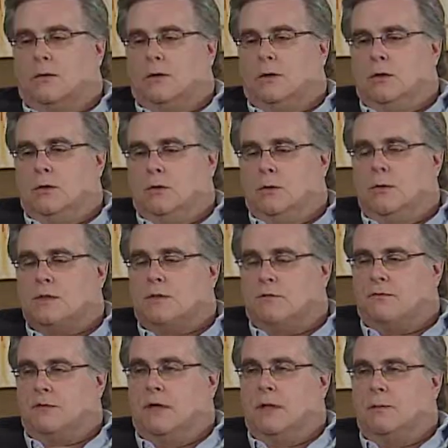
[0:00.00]
you as a
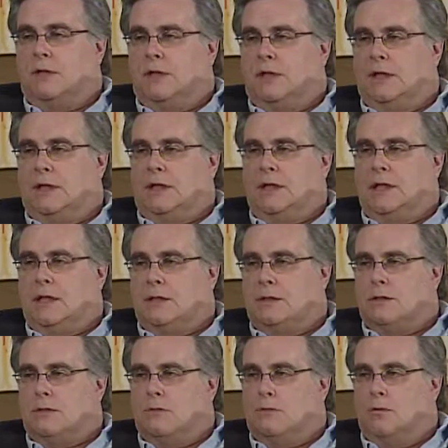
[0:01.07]
family need
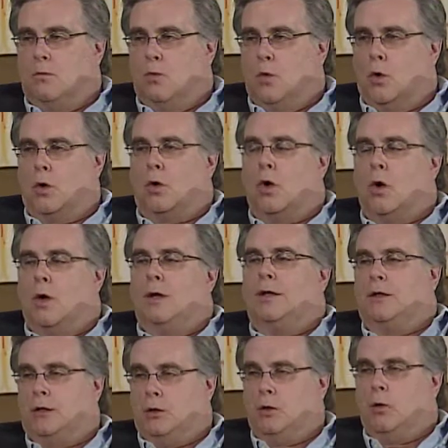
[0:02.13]
to work
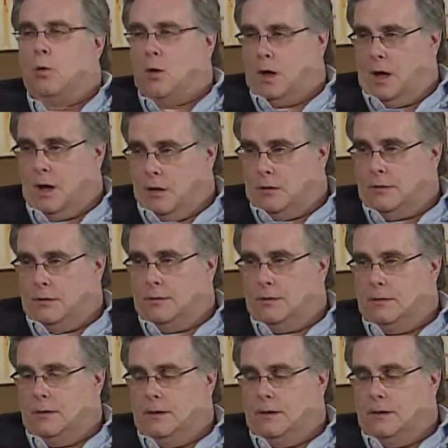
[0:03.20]
on your health.